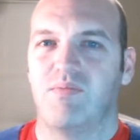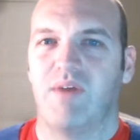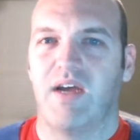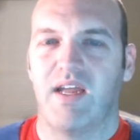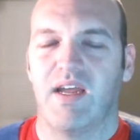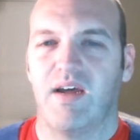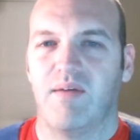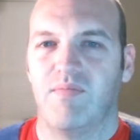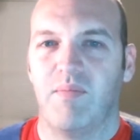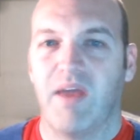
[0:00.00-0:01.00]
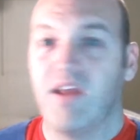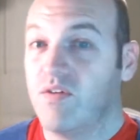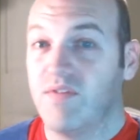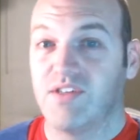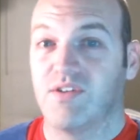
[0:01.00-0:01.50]
my um, The Man Who
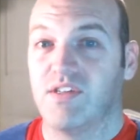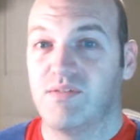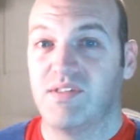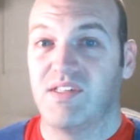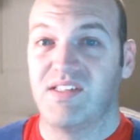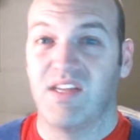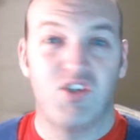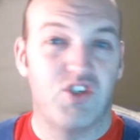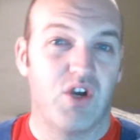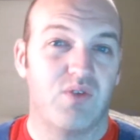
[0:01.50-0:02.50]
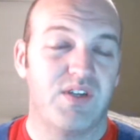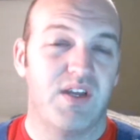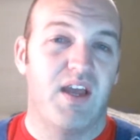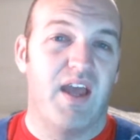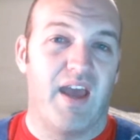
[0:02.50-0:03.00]
Invented Christmas, they said don't
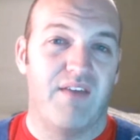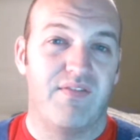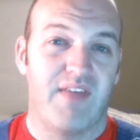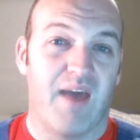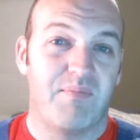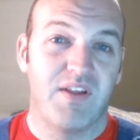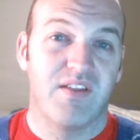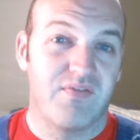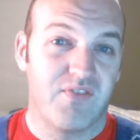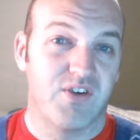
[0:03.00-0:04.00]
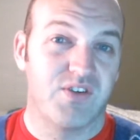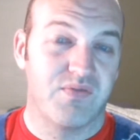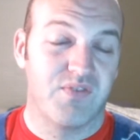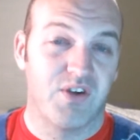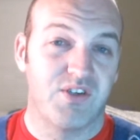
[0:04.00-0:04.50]
have that be the first
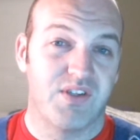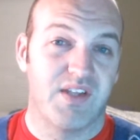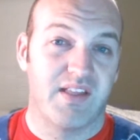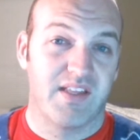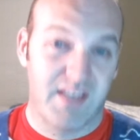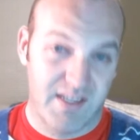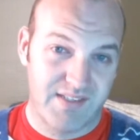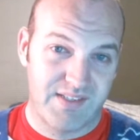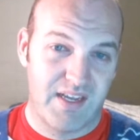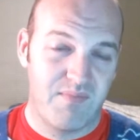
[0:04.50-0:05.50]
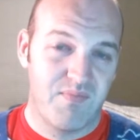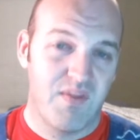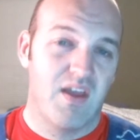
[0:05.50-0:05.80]
version that the kids see.